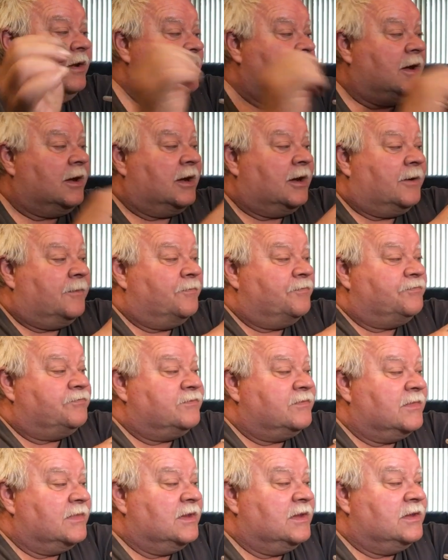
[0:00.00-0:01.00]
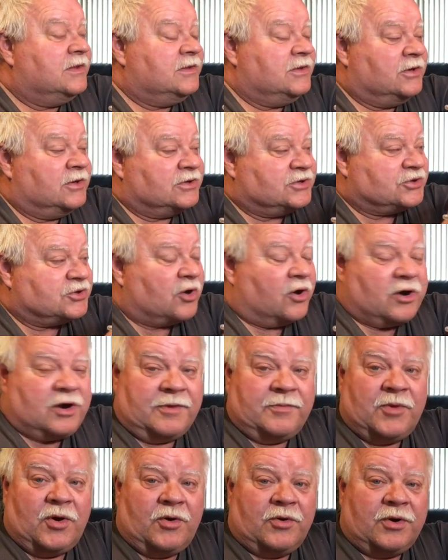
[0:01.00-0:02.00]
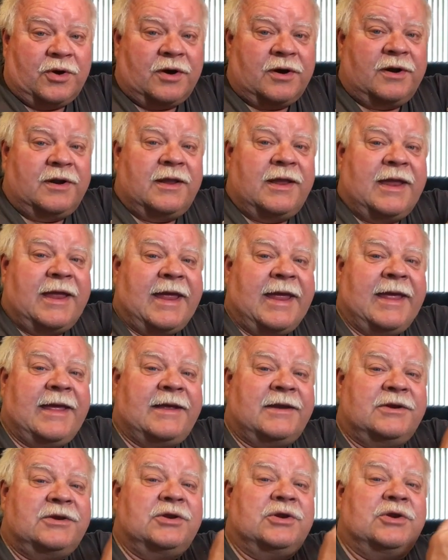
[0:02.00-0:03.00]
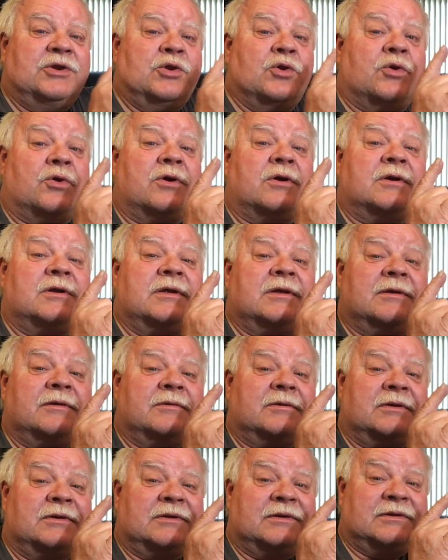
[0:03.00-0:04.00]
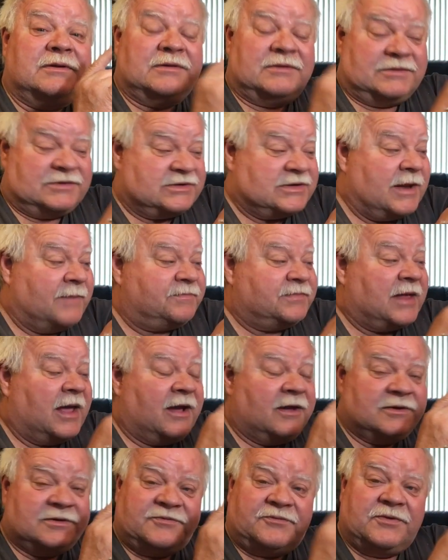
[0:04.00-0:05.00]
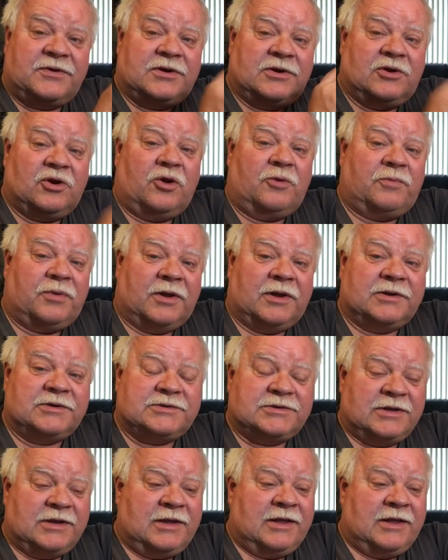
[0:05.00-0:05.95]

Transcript: starter motor and your step downs for your glow plugs.